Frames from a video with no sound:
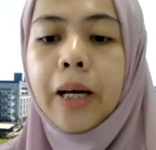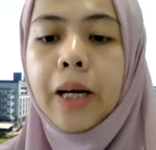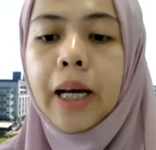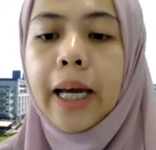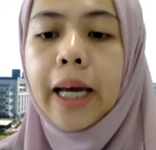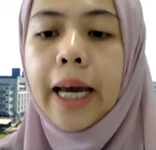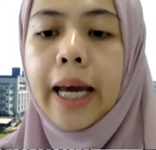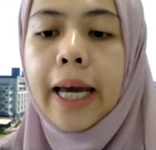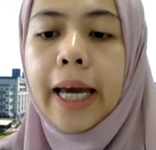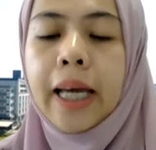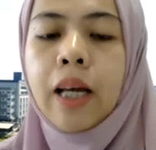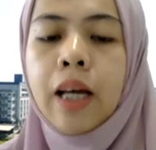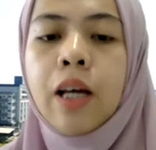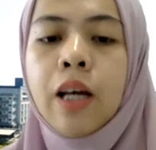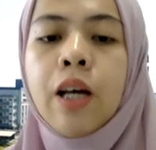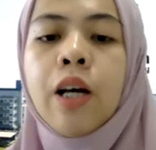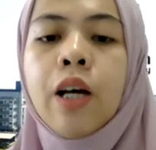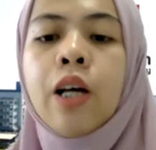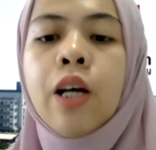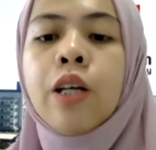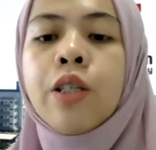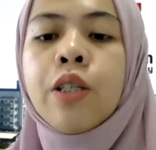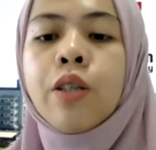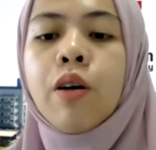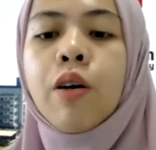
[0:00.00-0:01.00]
Okay.
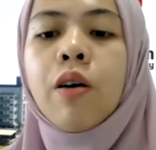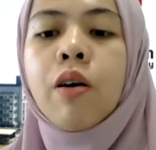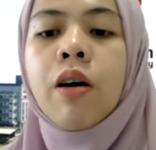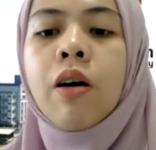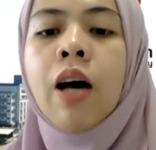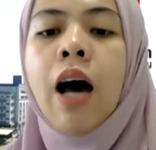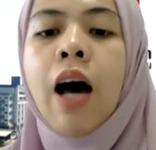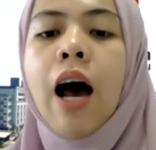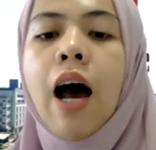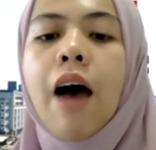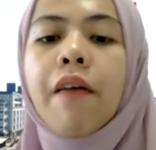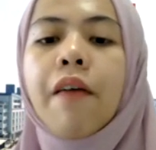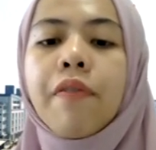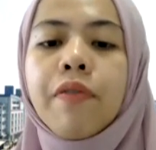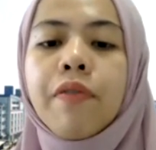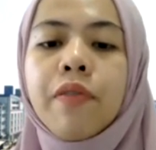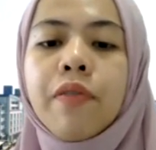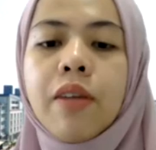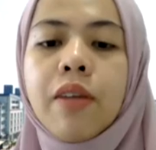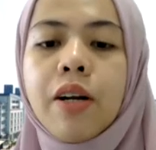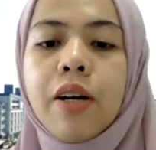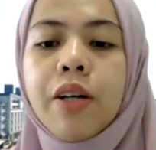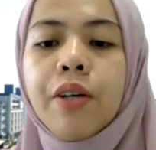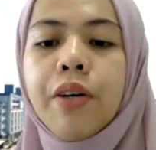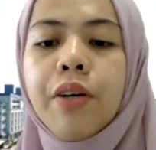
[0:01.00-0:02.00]
So
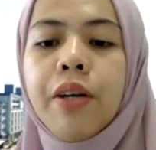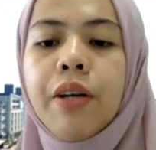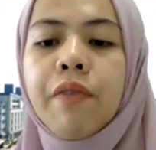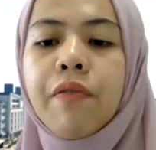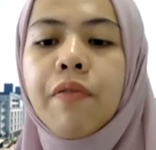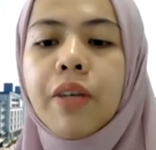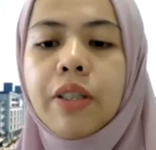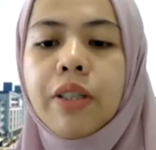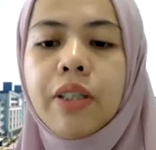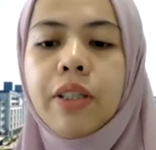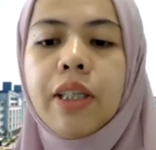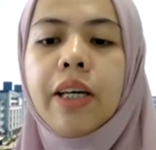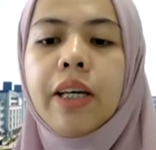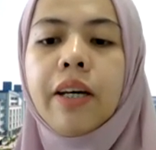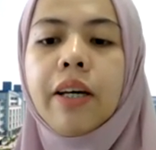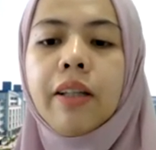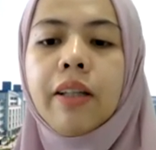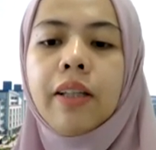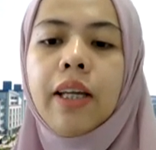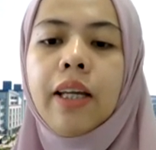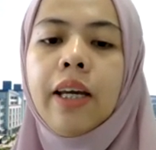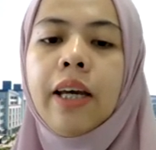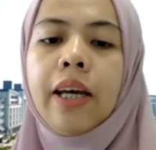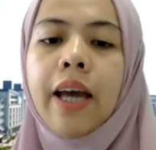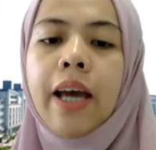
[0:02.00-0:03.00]
after you
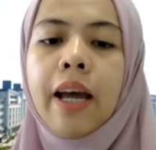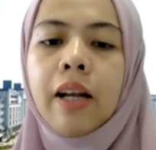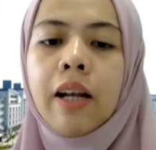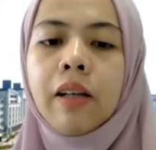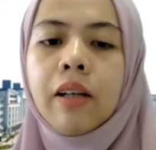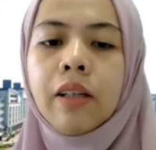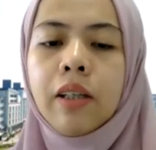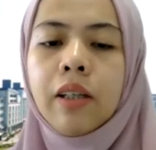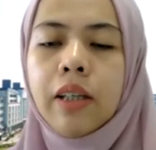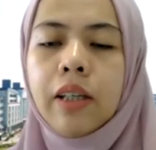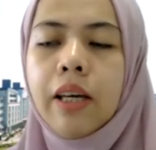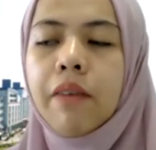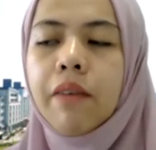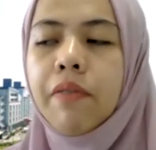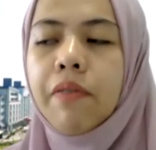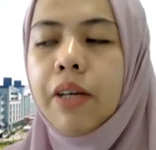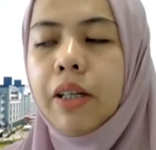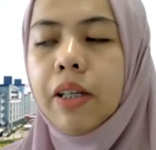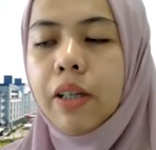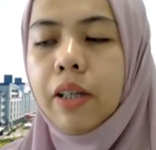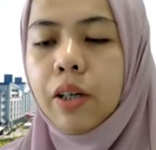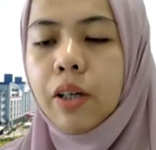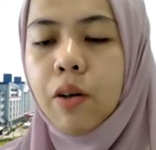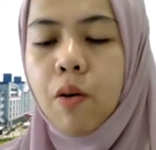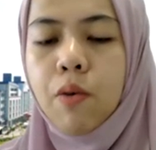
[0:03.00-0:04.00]
investigating and giving
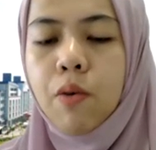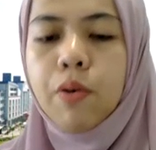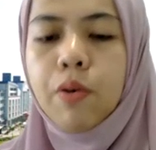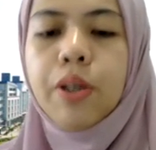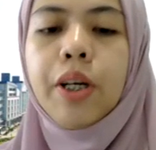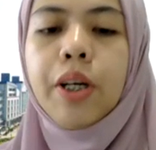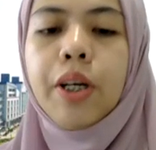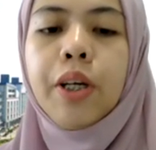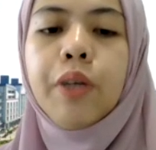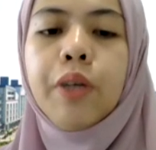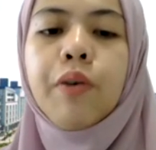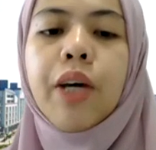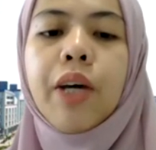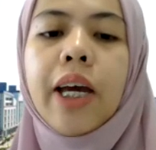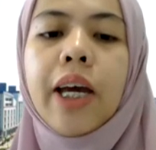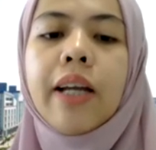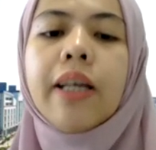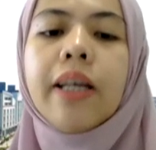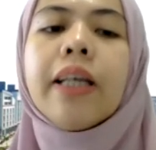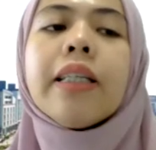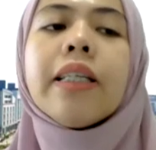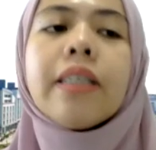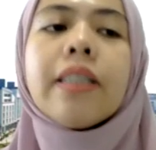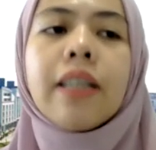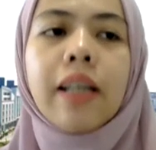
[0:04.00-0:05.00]
the code, you can
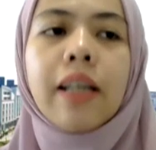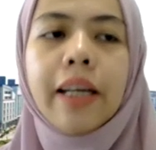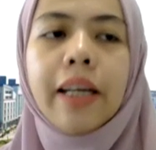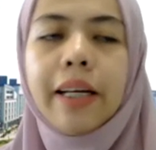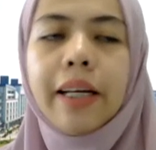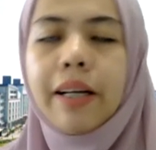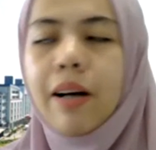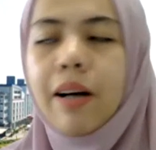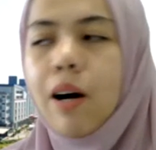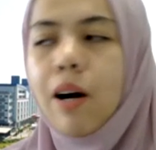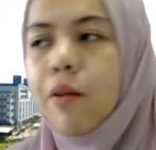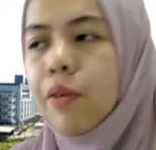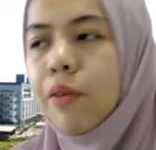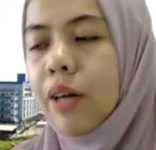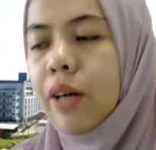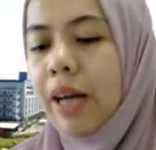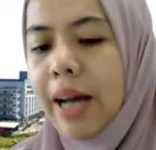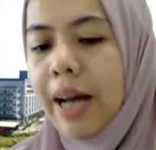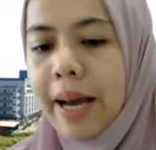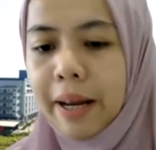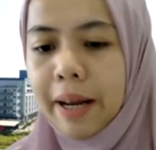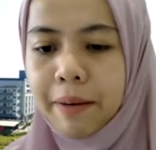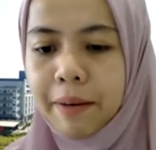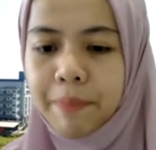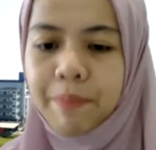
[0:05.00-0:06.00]
easily draw the
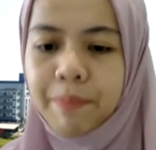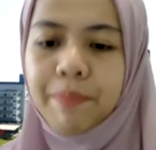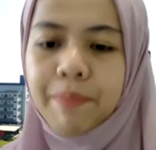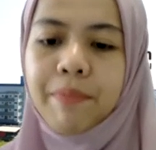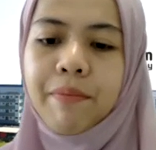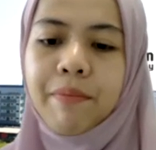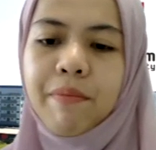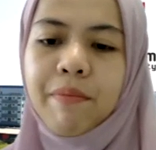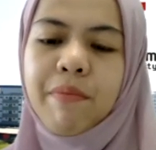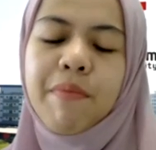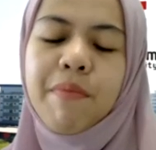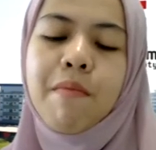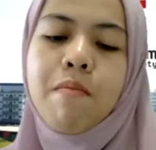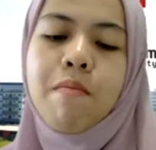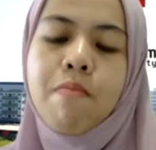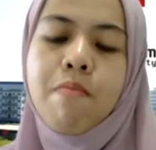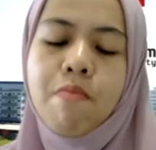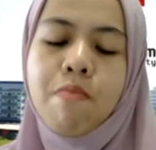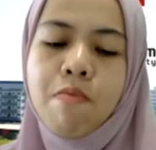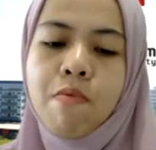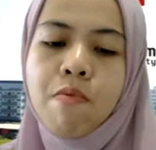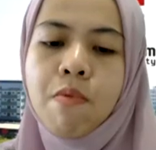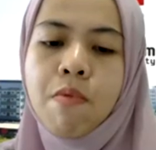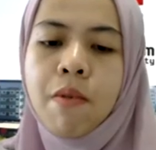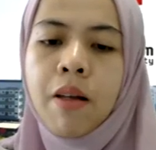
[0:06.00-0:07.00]
line.
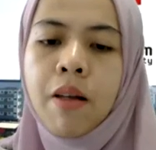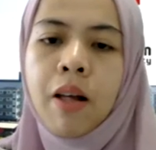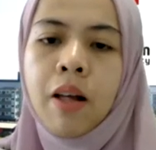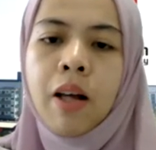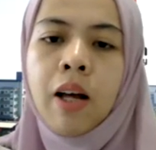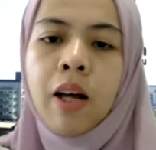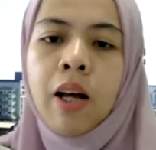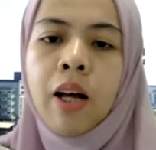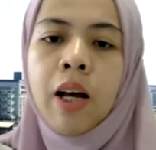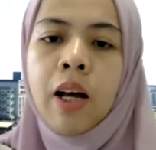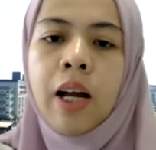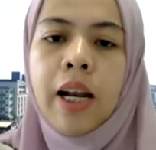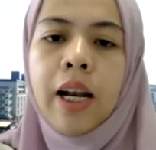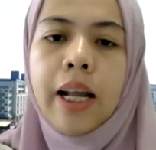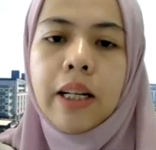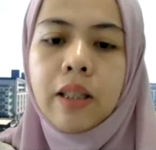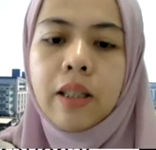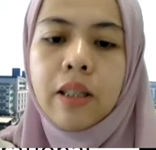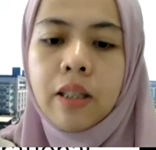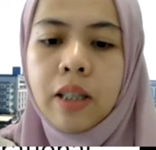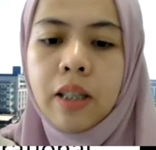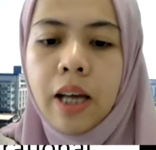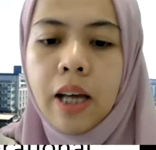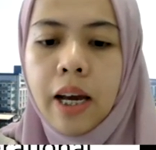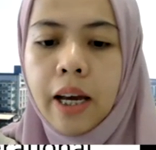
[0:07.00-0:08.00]

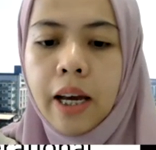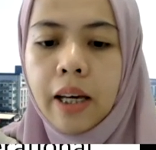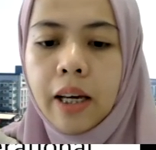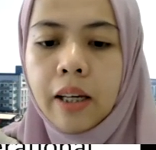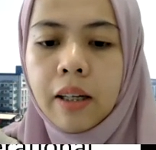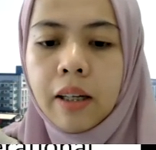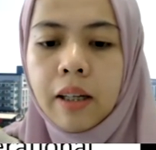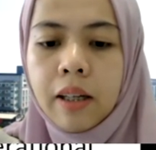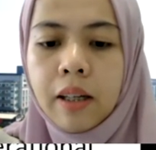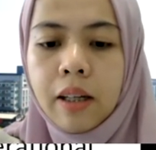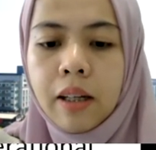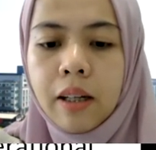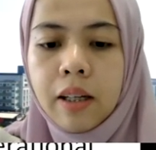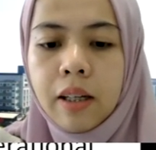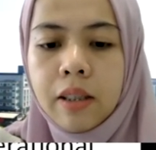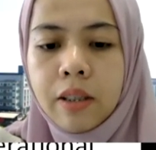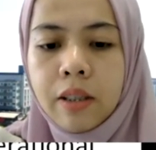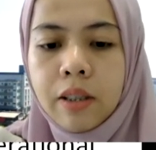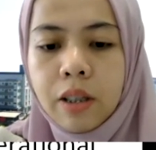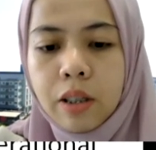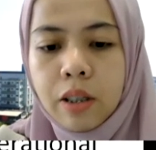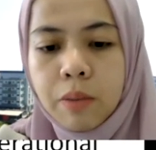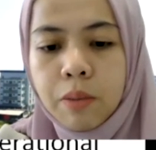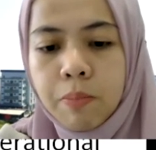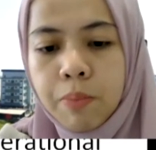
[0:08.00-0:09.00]
Let's say
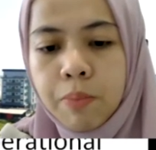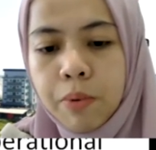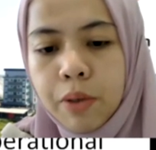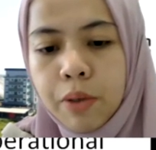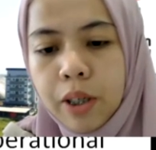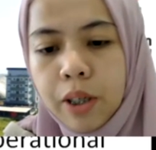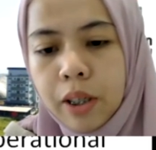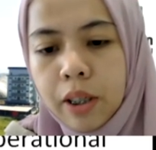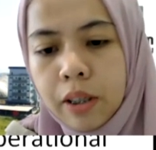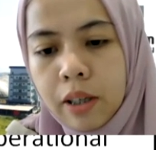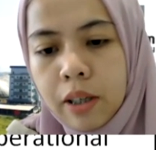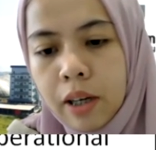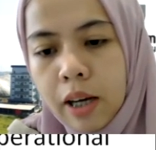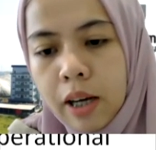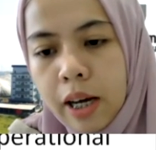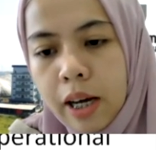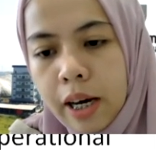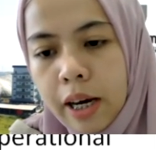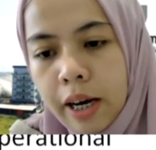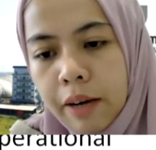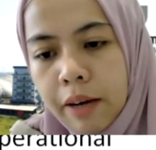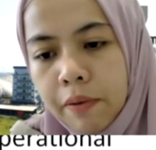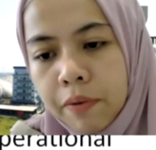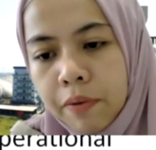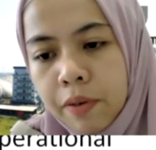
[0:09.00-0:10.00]
just put it the
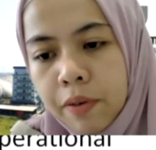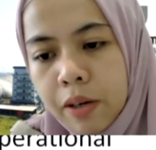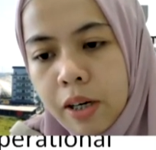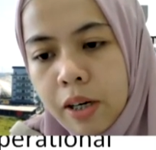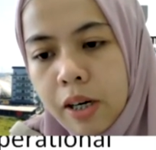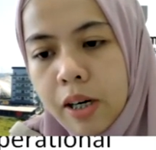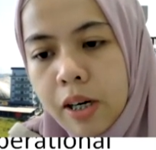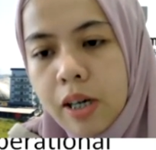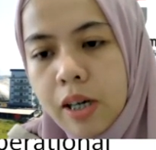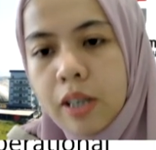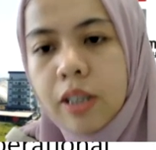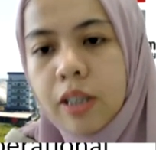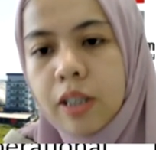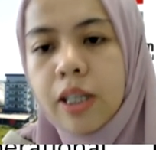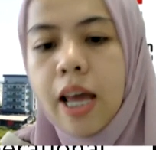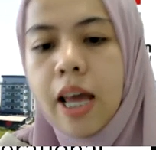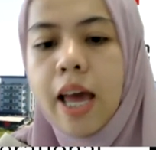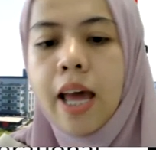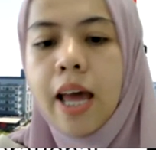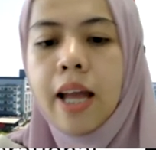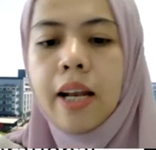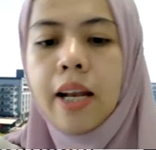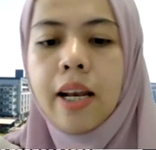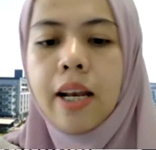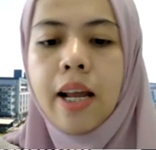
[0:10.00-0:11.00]
line first
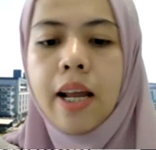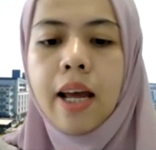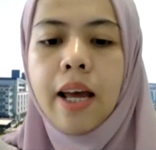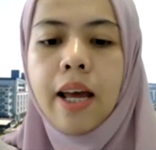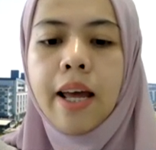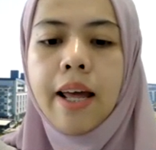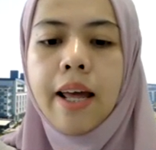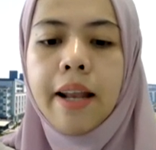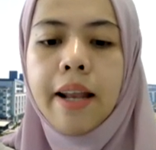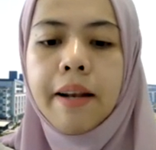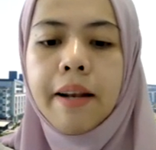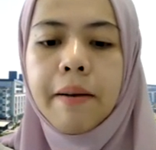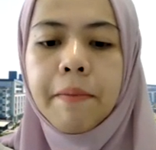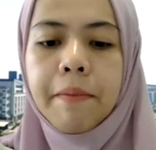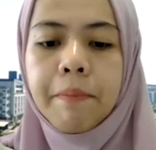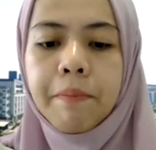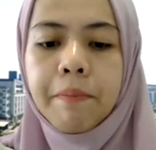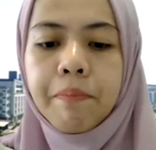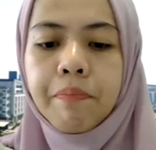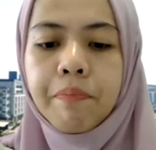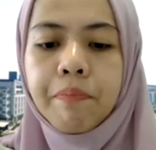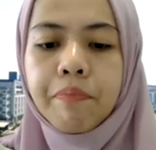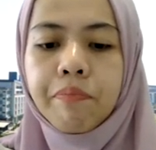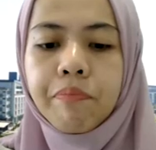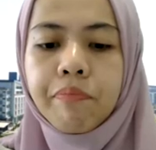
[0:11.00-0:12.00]
and then
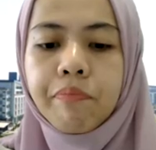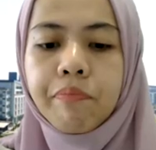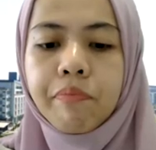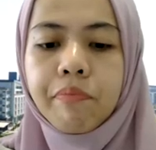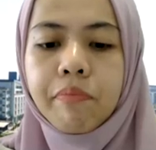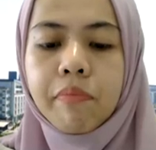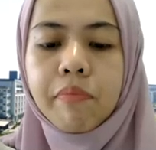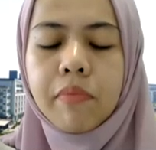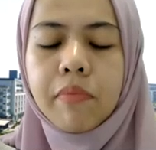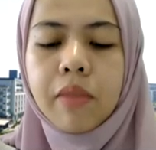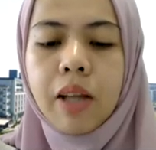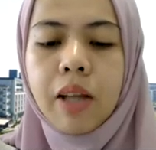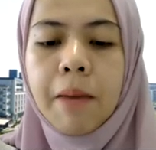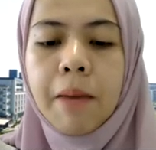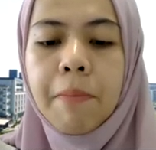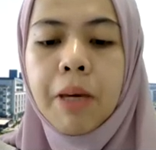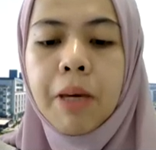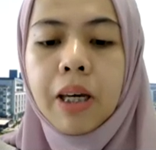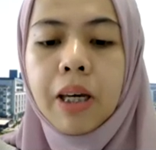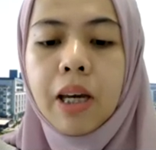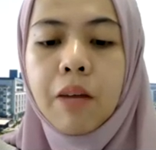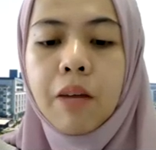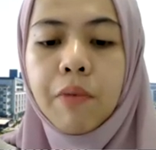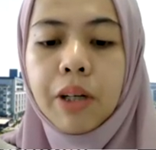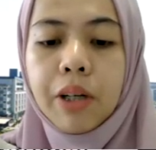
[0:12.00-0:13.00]

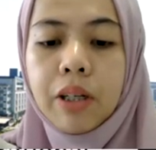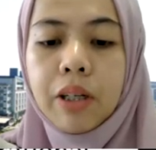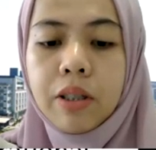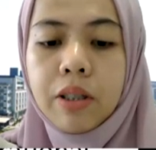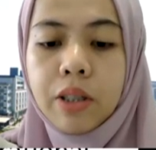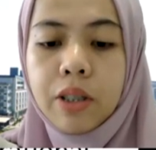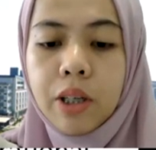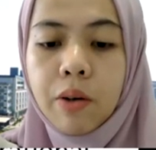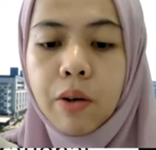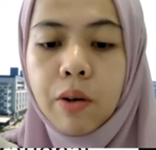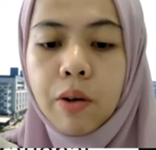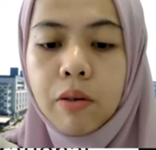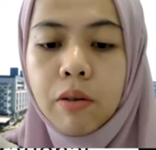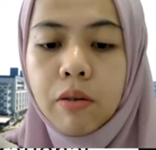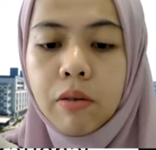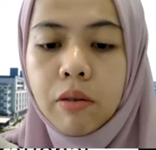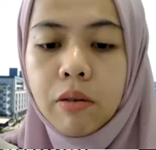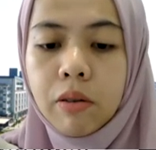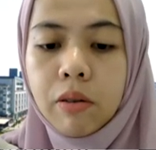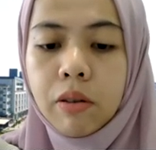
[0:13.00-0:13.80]
begin with the 0